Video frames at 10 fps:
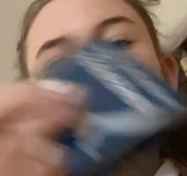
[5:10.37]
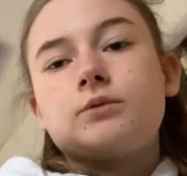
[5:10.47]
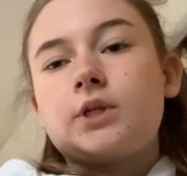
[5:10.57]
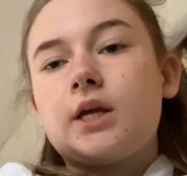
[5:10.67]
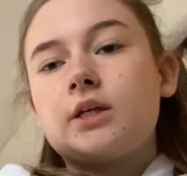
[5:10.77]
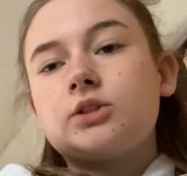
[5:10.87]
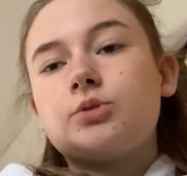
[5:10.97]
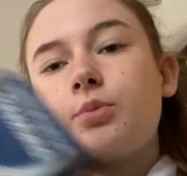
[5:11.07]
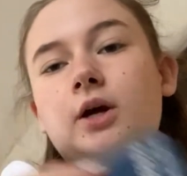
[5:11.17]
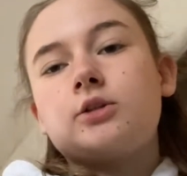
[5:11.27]
Taking
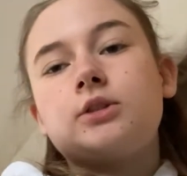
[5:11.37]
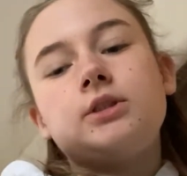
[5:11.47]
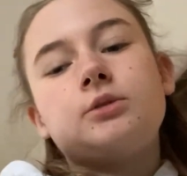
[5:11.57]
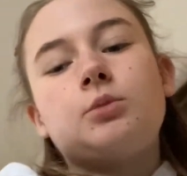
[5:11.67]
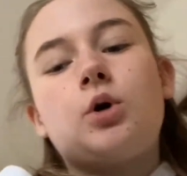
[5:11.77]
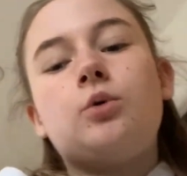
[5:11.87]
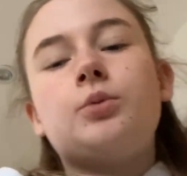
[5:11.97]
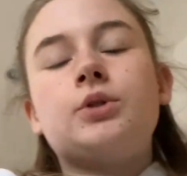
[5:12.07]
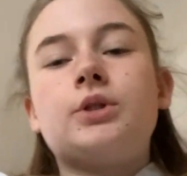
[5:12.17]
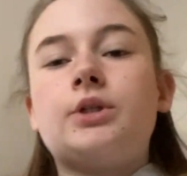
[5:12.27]
some paracetamol
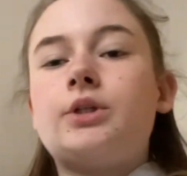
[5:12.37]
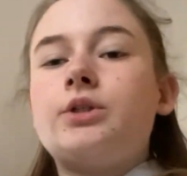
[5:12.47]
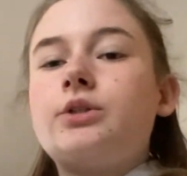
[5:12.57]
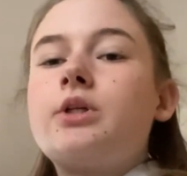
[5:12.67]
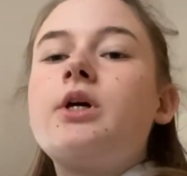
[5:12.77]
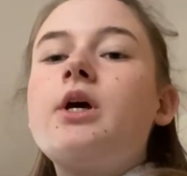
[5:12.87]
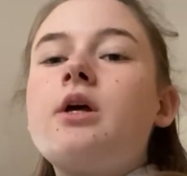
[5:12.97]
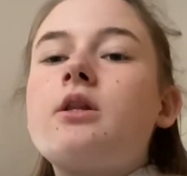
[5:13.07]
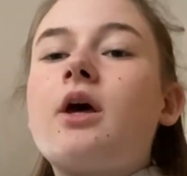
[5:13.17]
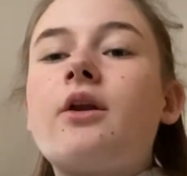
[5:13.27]
because
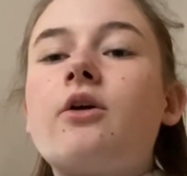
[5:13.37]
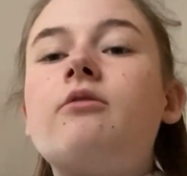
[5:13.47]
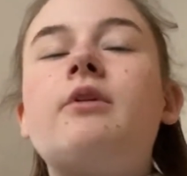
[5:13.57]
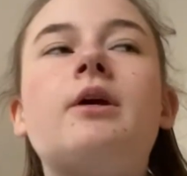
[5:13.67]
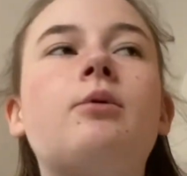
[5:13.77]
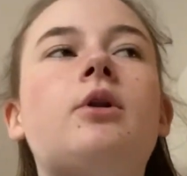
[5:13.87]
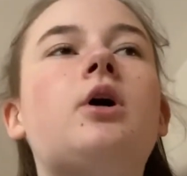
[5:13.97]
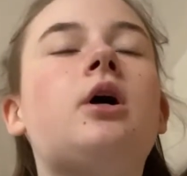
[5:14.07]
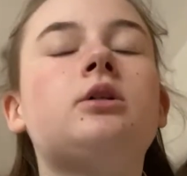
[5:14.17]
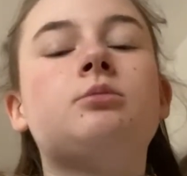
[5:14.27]
then hopefully it won't
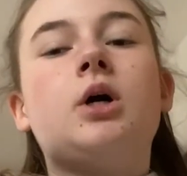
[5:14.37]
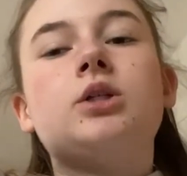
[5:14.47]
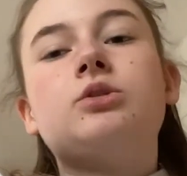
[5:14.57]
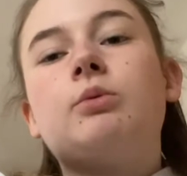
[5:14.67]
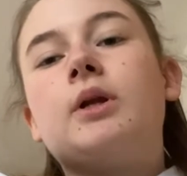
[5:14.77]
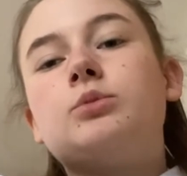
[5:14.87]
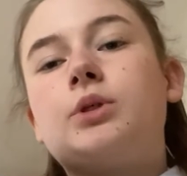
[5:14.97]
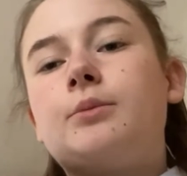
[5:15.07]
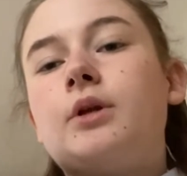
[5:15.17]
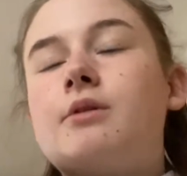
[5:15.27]
hurt as much when I'm
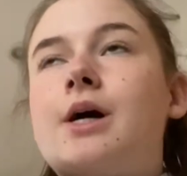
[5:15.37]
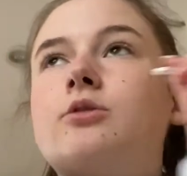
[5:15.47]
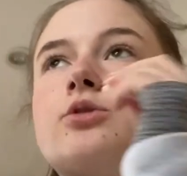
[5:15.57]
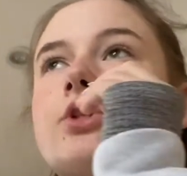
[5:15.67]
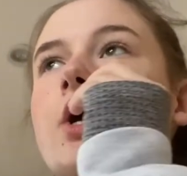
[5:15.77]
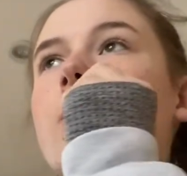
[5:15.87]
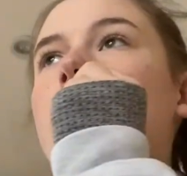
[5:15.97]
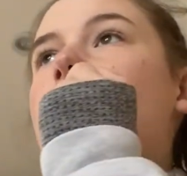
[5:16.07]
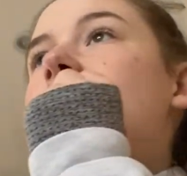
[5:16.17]
jumping around, so